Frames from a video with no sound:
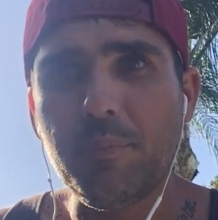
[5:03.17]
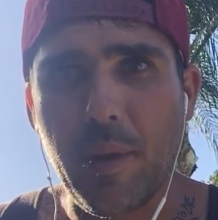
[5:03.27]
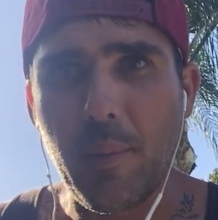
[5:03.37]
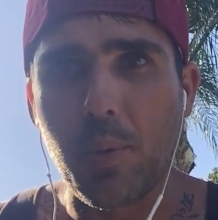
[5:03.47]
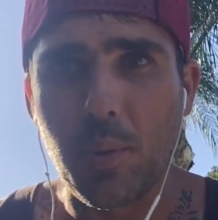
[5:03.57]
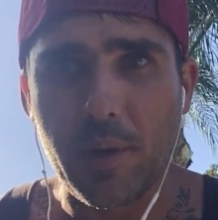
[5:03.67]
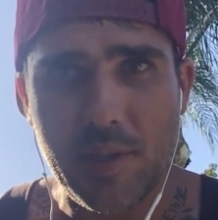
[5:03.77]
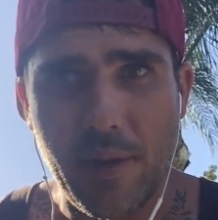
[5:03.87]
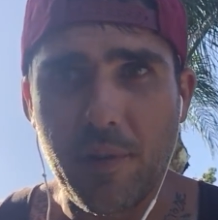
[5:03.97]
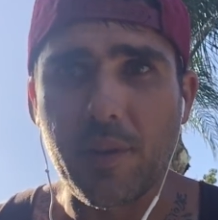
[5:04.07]
Paperwork
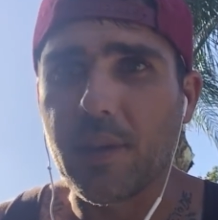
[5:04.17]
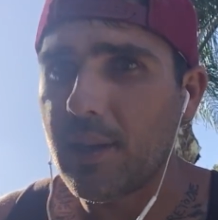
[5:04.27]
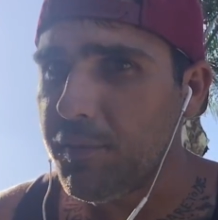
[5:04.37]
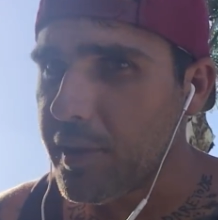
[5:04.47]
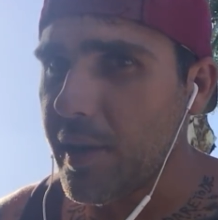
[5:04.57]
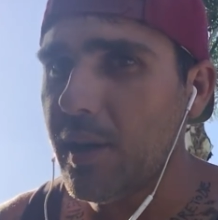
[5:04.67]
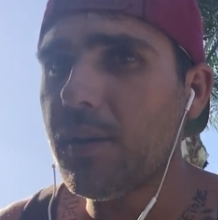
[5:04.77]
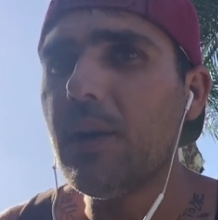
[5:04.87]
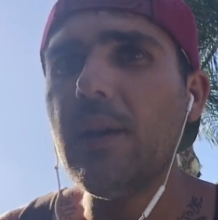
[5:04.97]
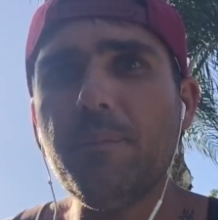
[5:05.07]
is everything. Even
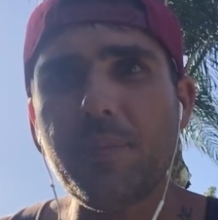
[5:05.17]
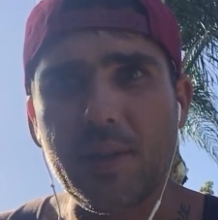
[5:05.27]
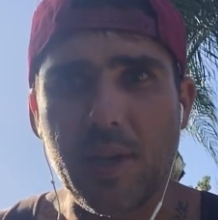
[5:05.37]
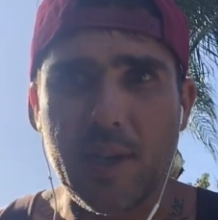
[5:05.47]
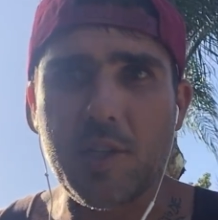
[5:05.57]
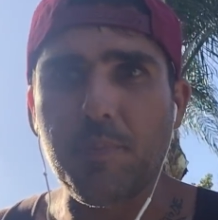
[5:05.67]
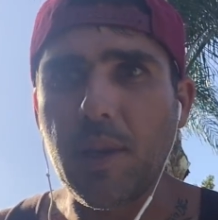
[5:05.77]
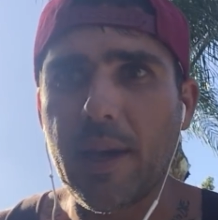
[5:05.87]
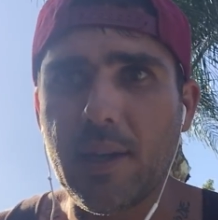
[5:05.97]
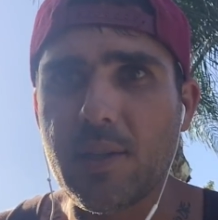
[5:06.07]
though, as I
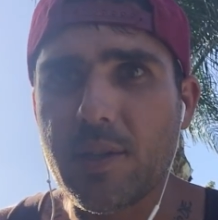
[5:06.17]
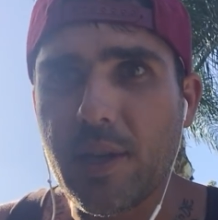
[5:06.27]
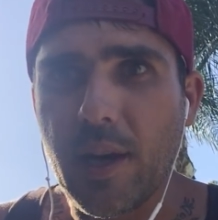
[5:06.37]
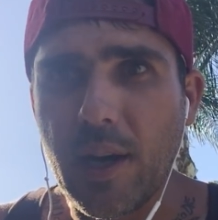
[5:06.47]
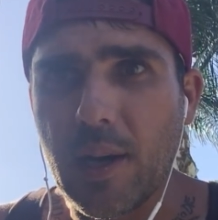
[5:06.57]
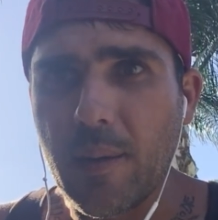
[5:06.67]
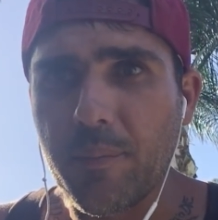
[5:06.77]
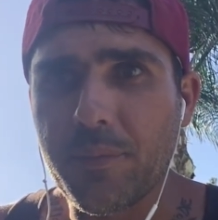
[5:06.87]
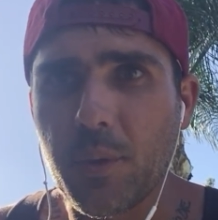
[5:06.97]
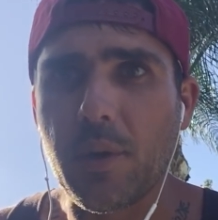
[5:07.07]
explained
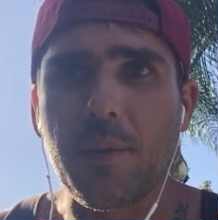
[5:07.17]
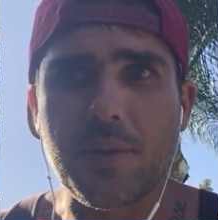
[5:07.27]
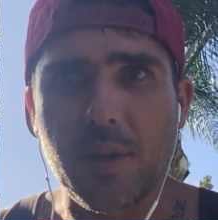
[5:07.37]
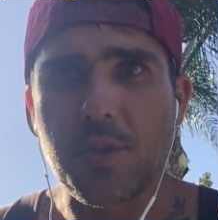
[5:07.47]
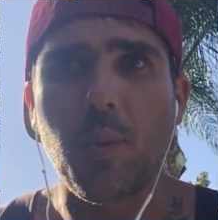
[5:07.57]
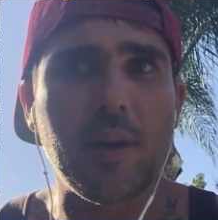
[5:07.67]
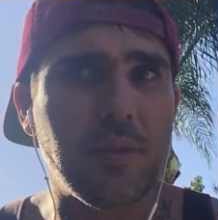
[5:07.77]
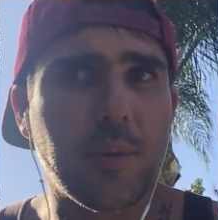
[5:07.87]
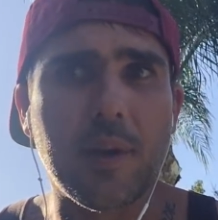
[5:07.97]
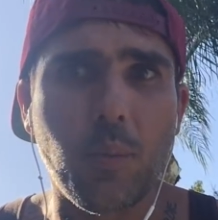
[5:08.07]
um, when I was on
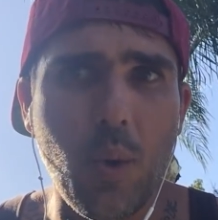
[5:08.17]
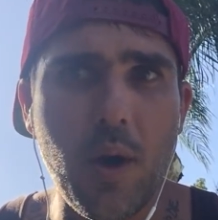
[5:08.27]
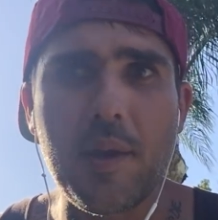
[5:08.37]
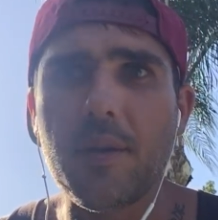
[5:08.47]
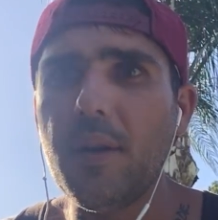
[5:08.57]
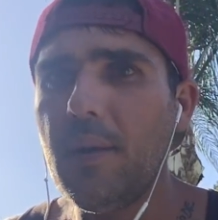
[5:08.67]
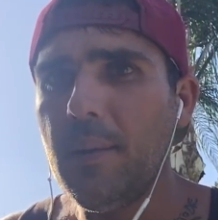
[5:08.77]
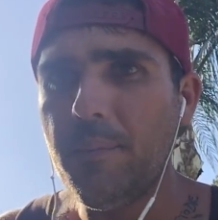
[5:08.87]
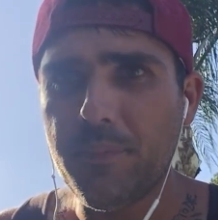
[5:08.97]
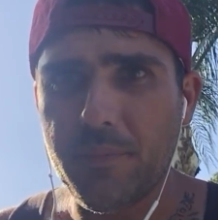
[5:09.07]
twenty-three and one,
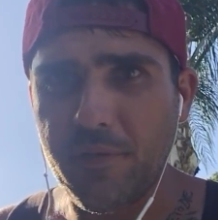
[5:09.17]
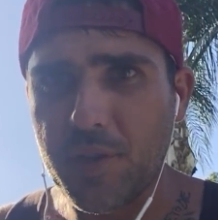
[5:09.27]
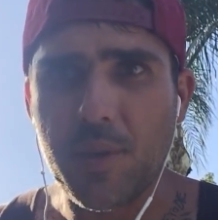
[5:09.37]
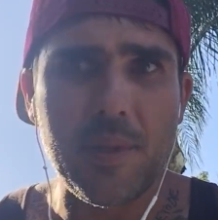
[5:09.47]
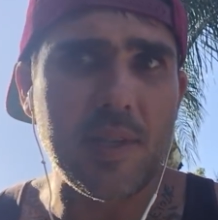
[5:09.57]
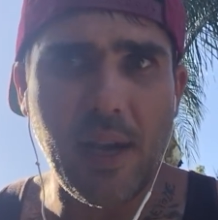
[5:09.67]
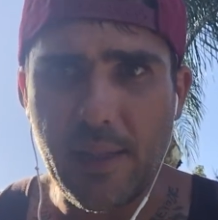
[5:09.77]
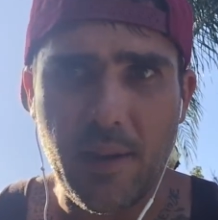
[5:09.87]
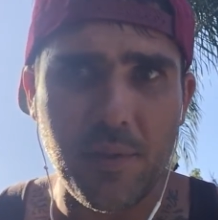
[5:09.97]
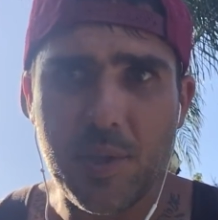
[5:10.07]
for some of these
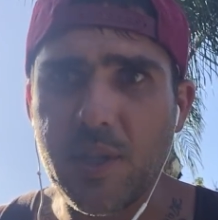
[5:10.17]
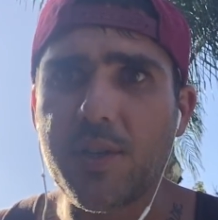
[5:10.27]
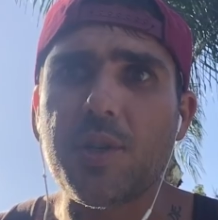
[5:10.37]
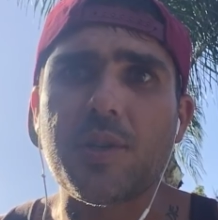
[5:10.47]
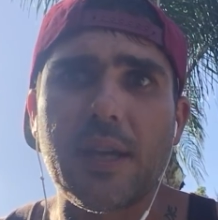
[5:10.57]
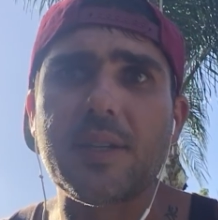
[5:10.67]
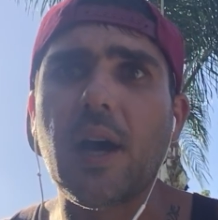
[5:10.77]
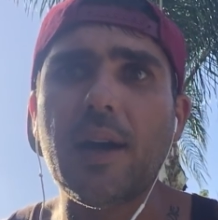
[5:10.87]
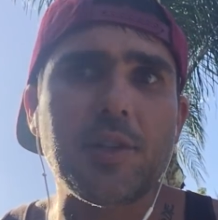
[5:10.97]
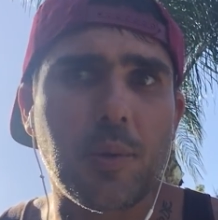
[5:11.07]
high-level snitches, they
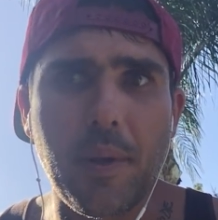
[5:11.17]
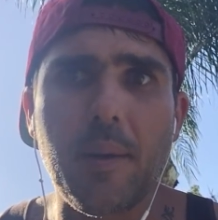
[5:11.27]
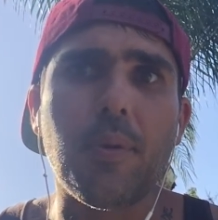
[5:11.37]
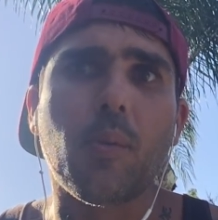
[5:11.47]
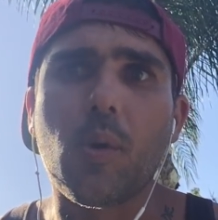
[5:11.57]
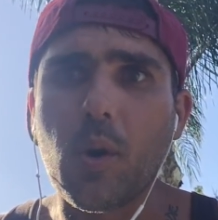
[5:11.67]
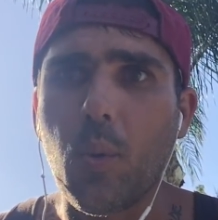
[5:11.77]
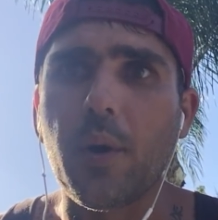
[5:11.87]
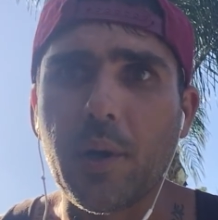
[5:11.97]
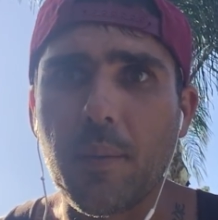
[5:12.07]
doctor paperwork
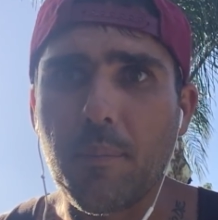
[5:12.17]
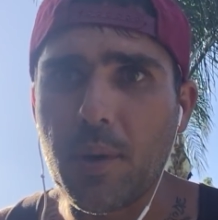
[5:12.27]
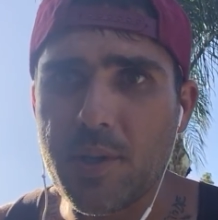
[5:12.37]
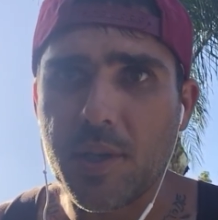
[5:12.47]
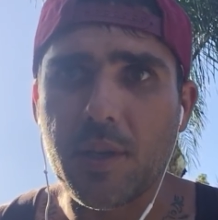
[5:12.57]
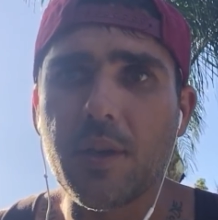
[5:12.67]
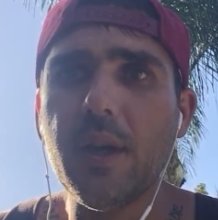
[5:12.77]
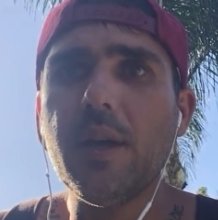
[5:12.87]
while you're in prison.